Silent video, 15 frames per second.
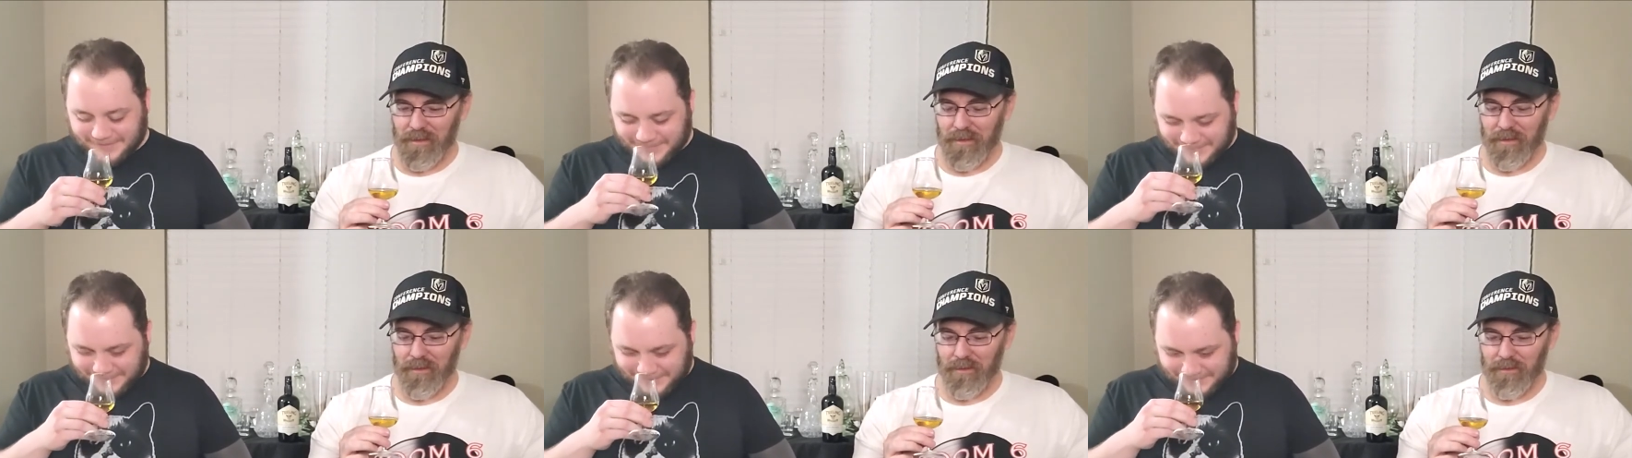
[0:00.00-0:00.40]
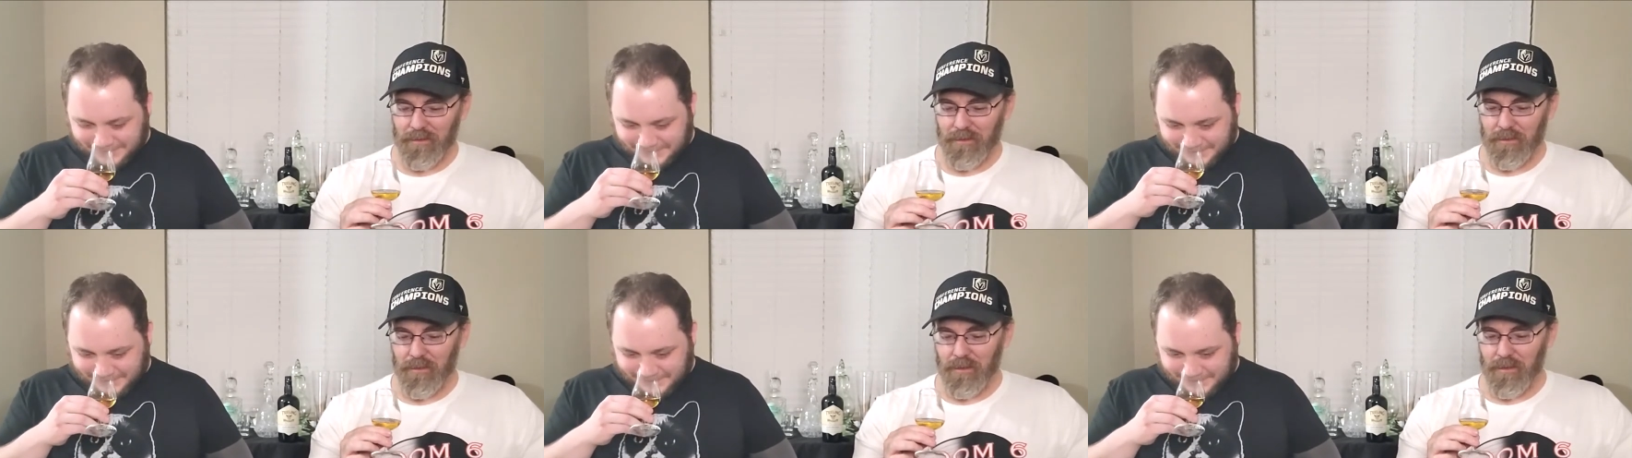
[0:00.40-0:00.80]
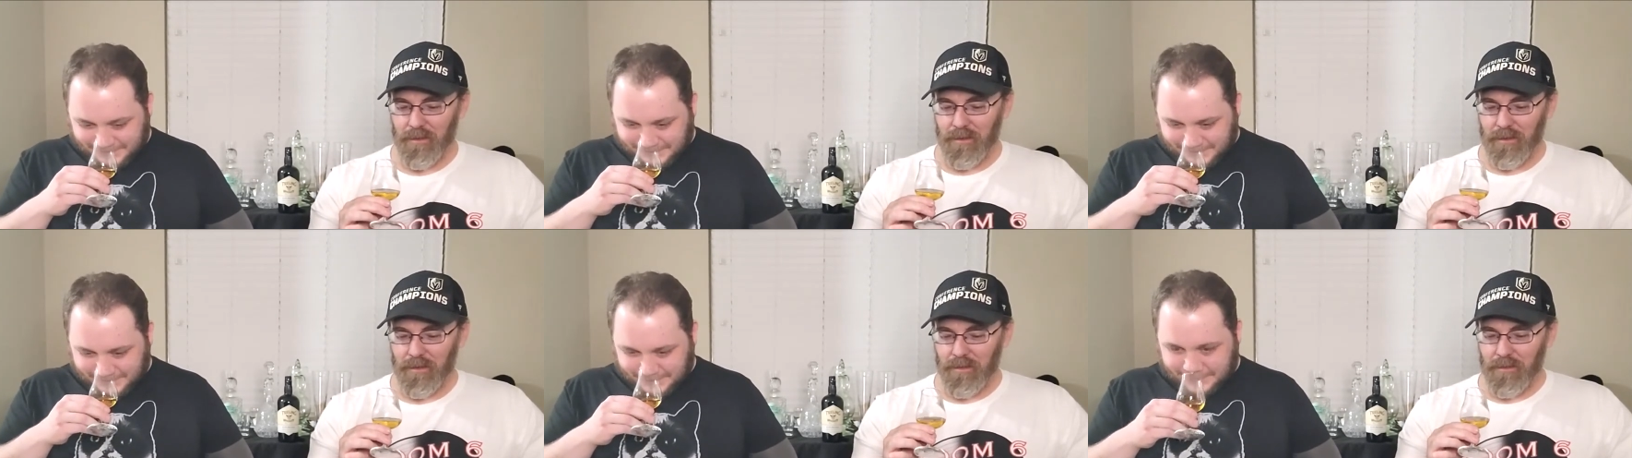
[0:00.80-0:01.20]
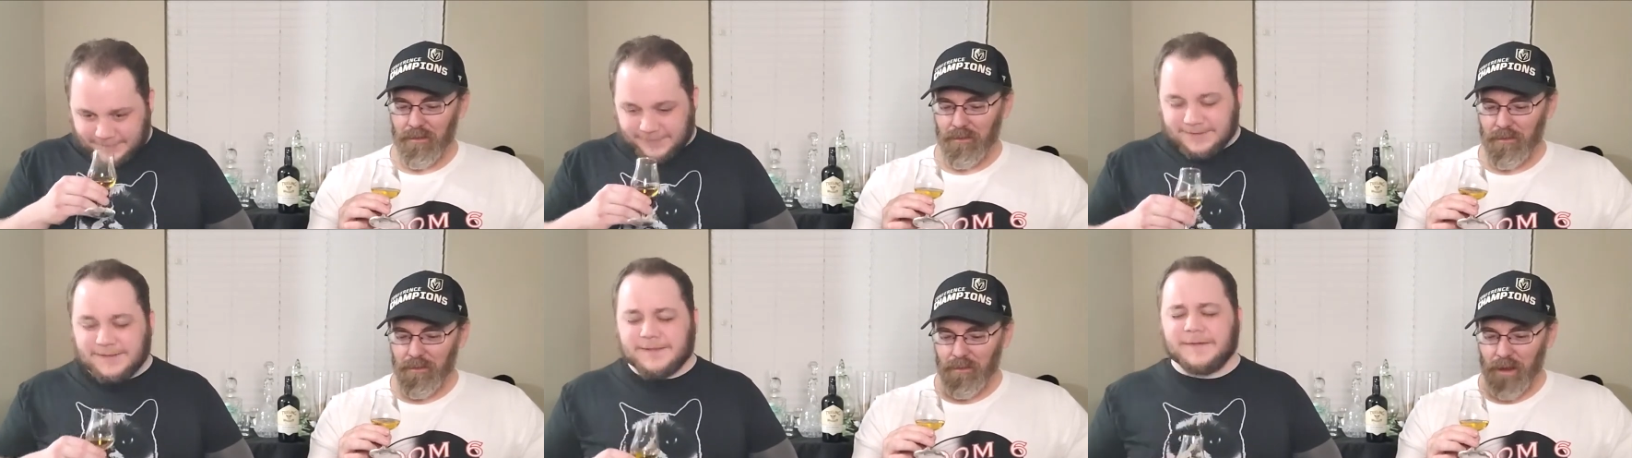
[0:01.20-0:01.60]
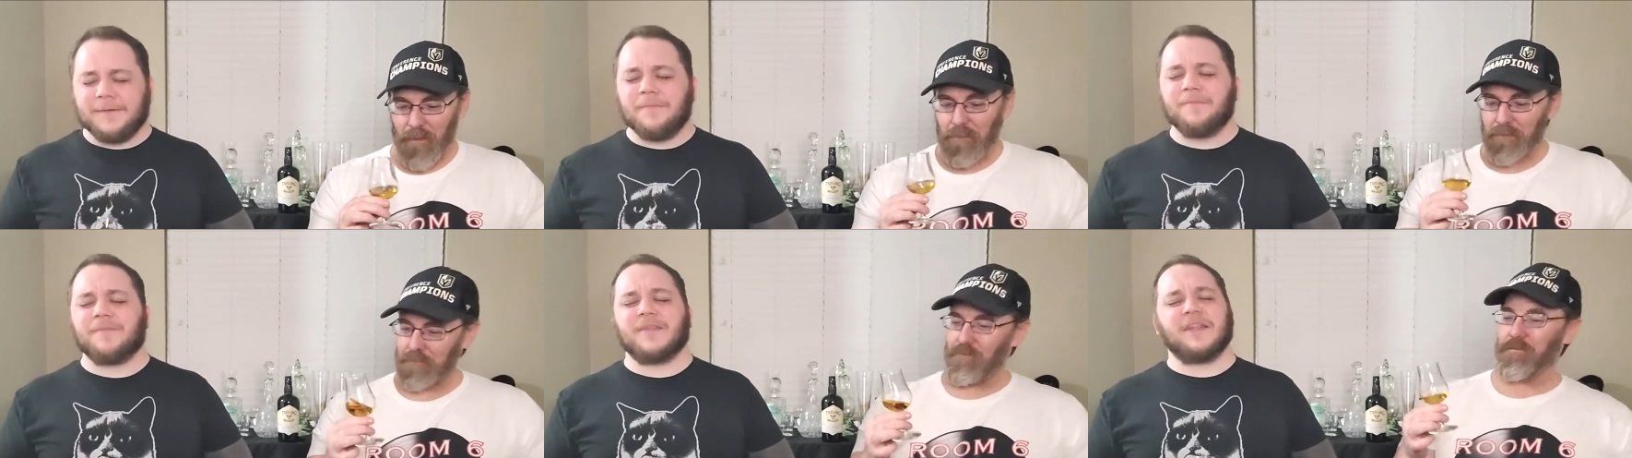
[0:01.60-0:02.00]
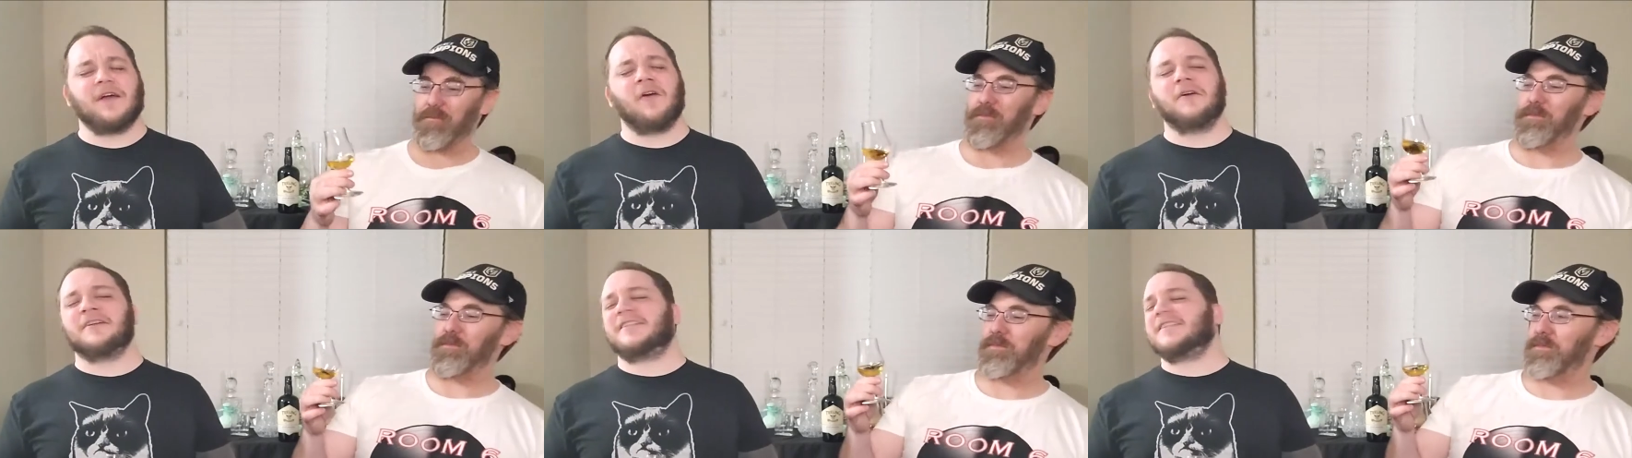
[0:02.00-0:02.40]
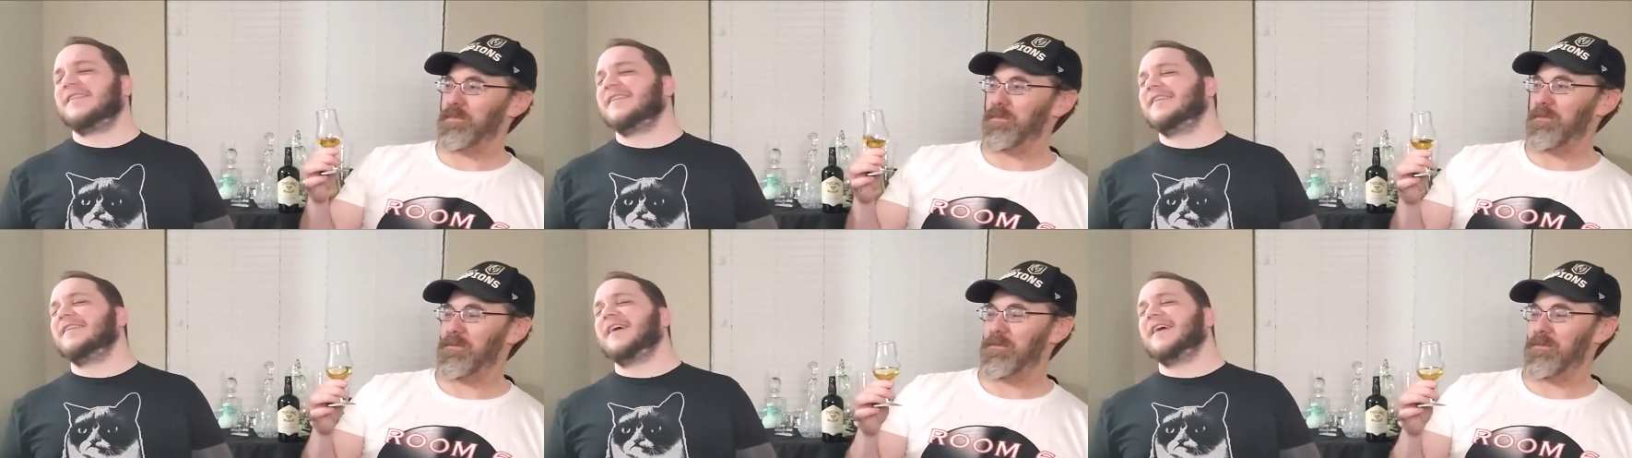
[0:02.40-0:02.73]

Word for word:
Speaker 1: Yeah. I'm. Oh, it's